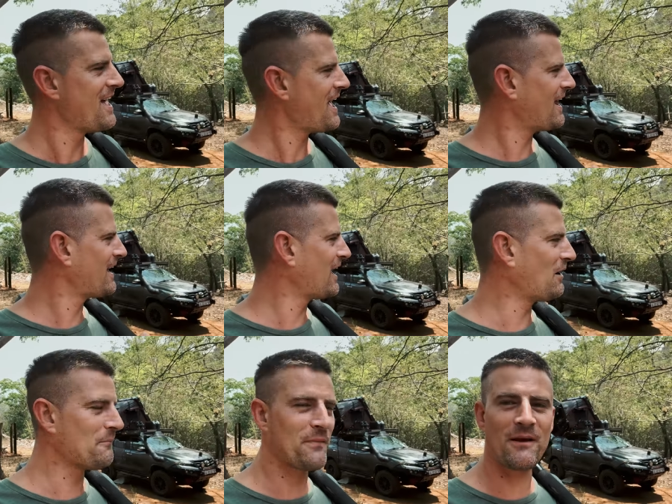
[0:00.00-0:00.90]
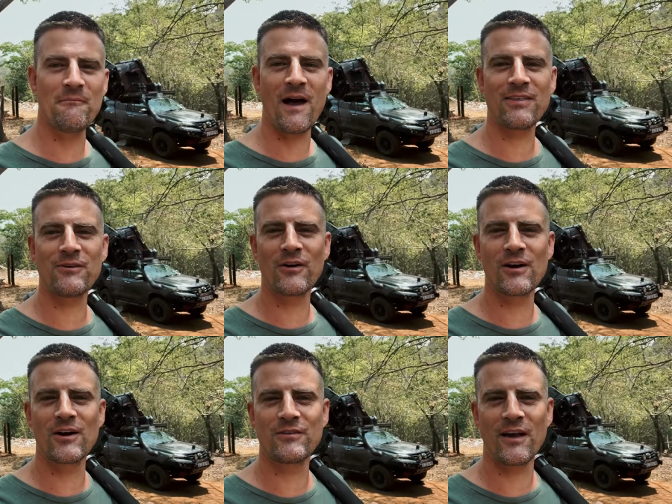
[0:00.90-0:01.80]
And now me and Matthew are
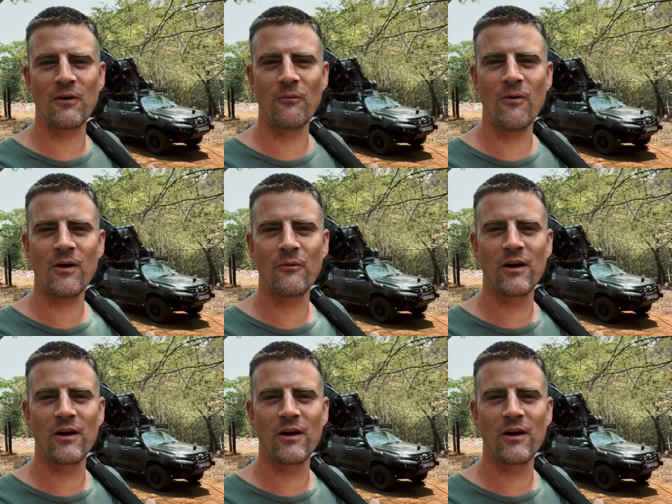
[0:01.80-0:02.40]
gonna go take a walk. We're